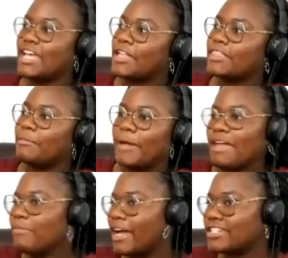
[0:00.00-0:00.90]
the
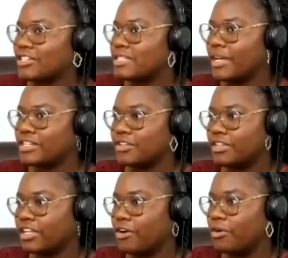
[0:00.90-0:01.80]
Bad Batch are special
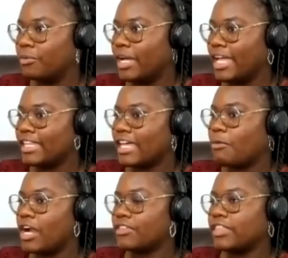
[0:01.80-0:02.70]
in their own way.
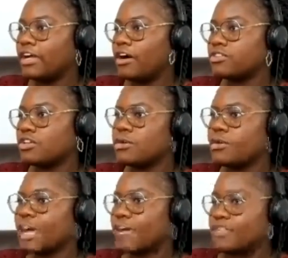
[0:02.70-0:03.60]
Why aren't they also
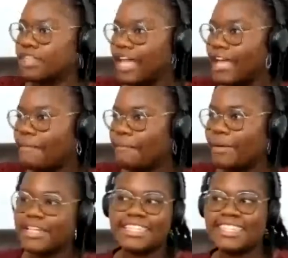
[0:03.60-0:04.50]
going after them?
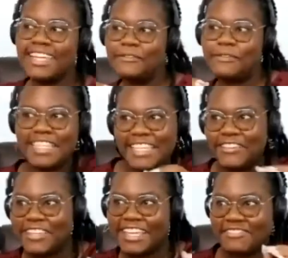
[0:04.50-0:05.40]
But they're really
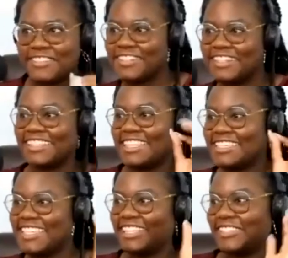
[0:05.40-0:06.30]
only after
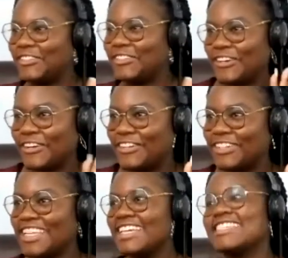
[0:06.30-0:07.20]
this little
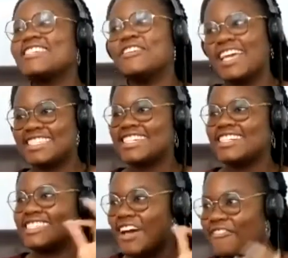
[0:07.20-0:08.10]
girl. So yes,
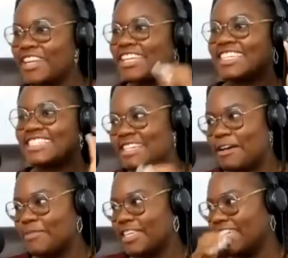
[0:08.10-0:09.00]
there's definitely
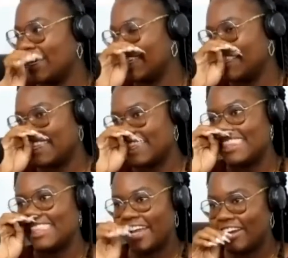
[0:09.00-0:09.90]
something
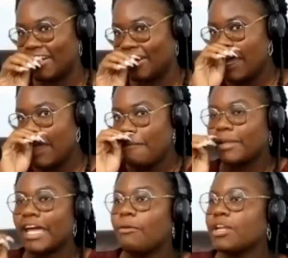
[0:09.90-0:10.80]
there.
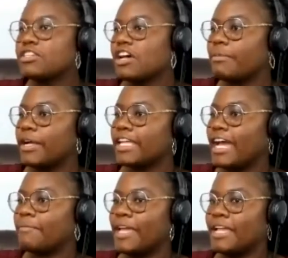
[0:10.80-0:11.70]
But I want to talk about
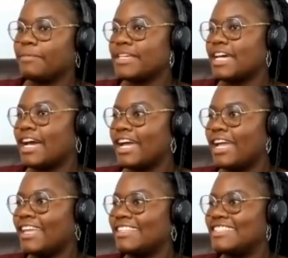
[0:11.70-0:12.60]
Cad Bane because
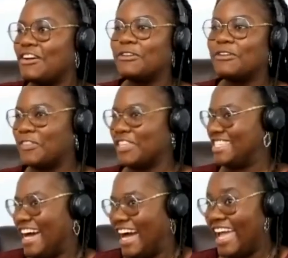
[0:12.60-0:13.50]
I don't know
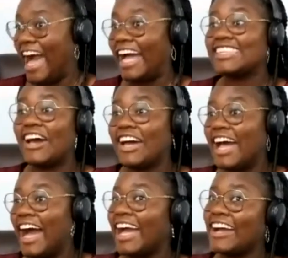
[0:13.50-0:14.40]
this guy.
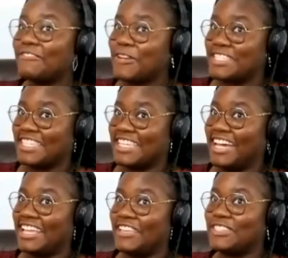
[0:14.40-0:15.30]
I personally
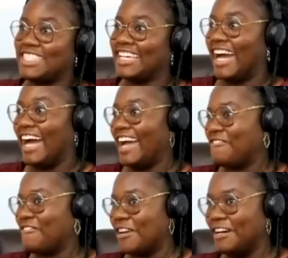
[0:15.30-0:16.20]
thought he was the
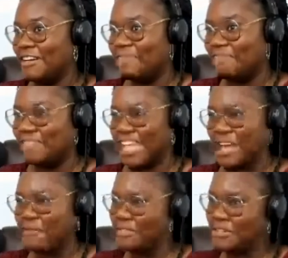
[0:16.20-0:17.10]
guy from
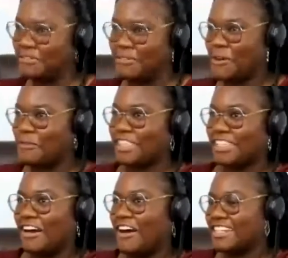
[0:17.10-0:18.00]
episode 4 with
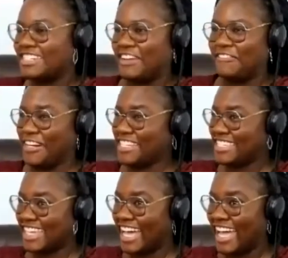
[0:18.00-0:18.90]
the Han shot
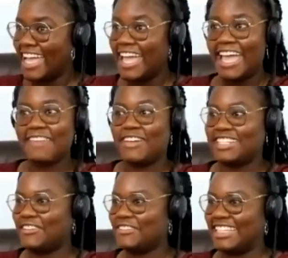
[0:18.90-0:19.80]
first guy. And my
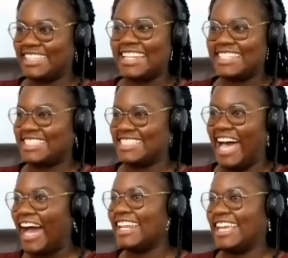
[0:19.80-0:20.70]
dad was like, that is
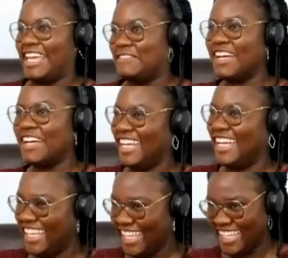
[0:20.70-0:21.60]
not him.
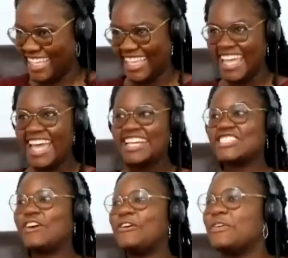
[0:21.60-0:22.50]

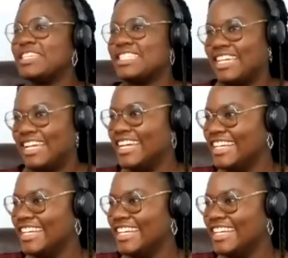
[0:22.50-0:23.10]
So who is he?